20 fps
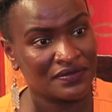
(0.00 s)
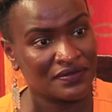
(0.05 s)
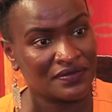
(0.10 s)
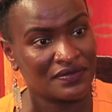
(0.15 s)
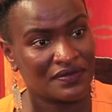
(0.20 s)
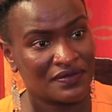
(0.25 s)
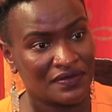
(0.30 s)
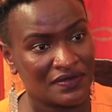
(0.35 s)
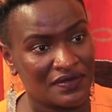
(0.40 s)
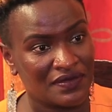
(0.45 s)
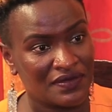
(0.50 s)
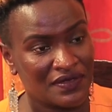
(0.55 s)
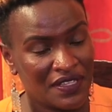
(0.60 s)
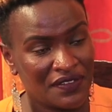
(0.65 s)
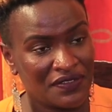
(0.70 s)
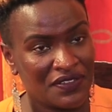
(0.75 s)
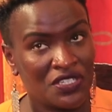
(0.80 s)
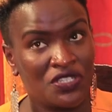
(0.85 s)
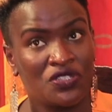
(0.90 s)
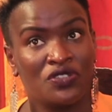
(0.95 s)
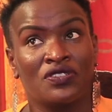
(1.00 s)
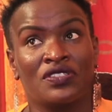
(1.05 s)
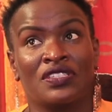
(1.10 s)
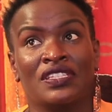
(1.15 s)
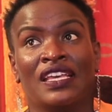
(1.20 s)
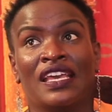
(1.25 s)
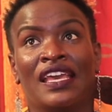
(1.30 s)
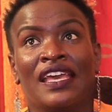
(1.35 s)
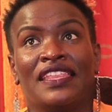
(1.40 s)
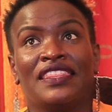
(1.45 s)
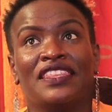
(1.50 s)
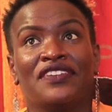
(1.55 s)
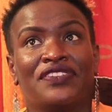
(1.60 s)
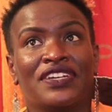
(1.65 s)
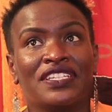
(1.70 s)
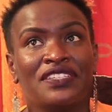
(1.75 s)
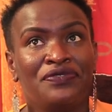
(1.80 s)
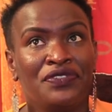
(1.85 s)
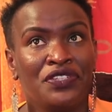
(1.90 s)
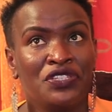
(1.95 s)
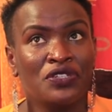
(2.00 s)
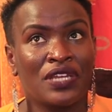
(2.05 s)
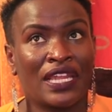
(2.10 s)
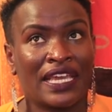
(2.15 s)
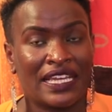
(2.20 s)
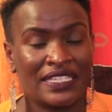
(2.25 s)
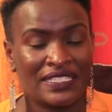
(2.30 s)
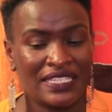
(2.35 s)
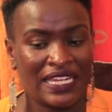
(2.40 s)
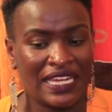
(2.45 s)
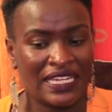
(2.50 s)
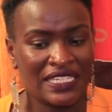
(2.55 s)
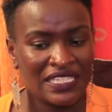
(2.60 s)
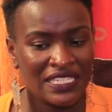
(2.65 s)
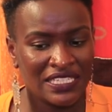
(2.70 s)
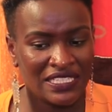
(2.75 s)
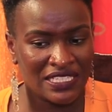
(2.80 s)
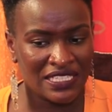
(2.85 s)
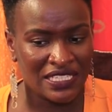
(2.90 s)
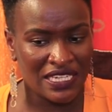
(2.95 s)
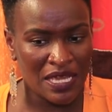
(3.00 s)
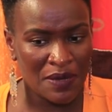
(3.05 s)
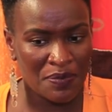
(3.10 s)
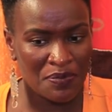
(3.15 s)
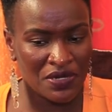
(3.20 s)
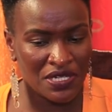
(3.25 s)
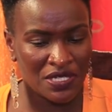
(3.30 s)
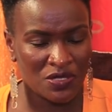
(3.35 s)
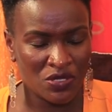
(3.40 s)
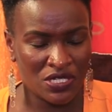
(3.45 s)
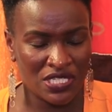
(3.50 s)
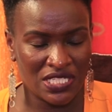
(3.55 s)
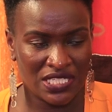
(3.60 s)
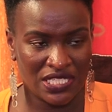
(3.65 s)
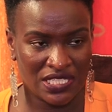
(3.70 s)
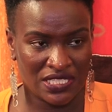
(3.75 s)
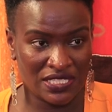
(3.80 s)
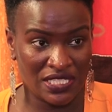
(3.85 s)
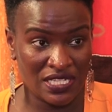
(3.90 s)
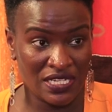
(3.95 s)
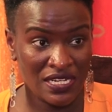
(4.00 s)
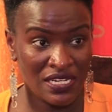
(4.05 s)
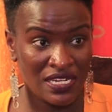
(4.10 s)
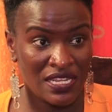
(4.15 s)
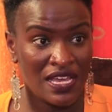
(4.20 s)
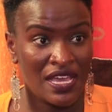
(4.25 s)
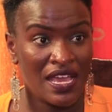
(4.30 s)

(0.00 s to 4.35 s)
your craft? The videos. Yeah. The first video, like I said, I did it in April 2016